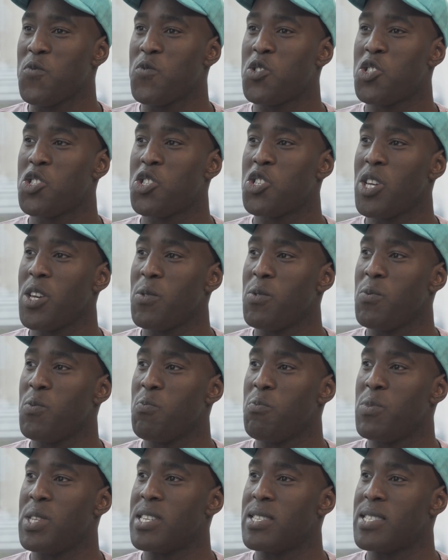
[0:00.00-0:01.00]
should
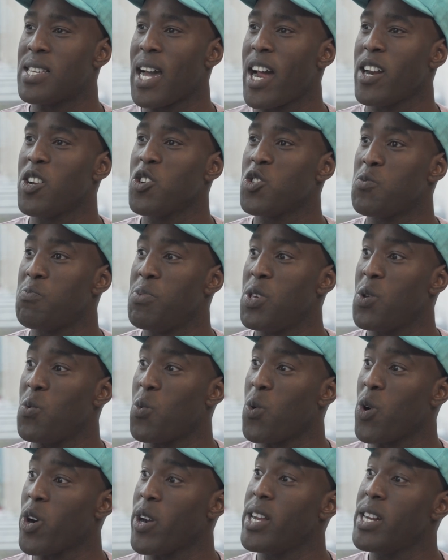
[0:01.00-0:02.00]
designers be
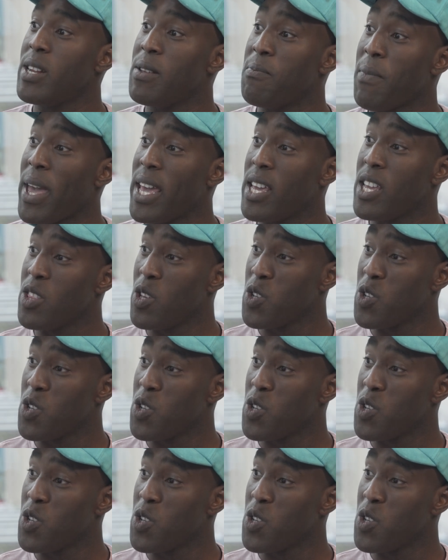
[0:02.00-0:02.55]
worried in making